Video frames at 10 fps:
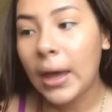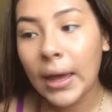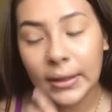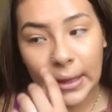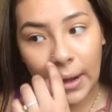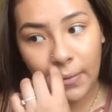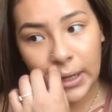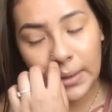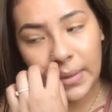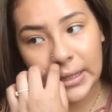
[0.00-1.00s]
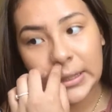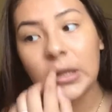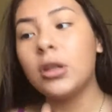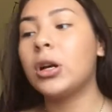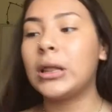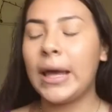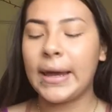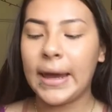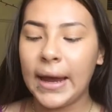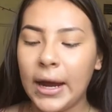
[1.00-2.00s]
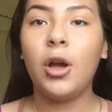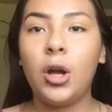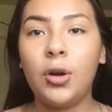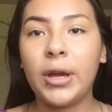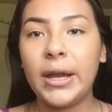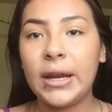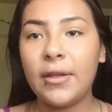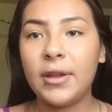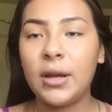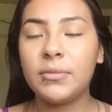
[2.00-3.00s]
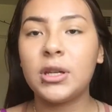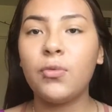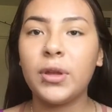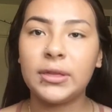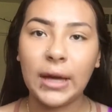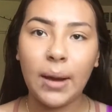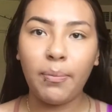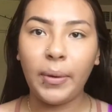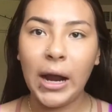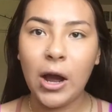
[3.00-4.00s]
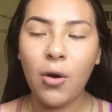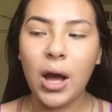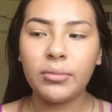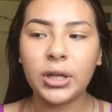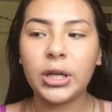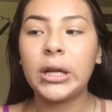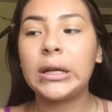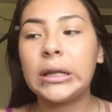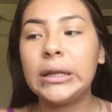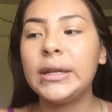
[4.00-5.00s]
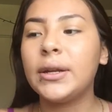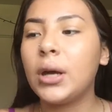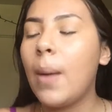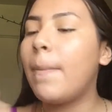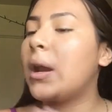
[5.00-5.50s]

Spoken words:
and that really makes it look like hair. Okay, now that I'm done with that brow, I'm gonna clean it up,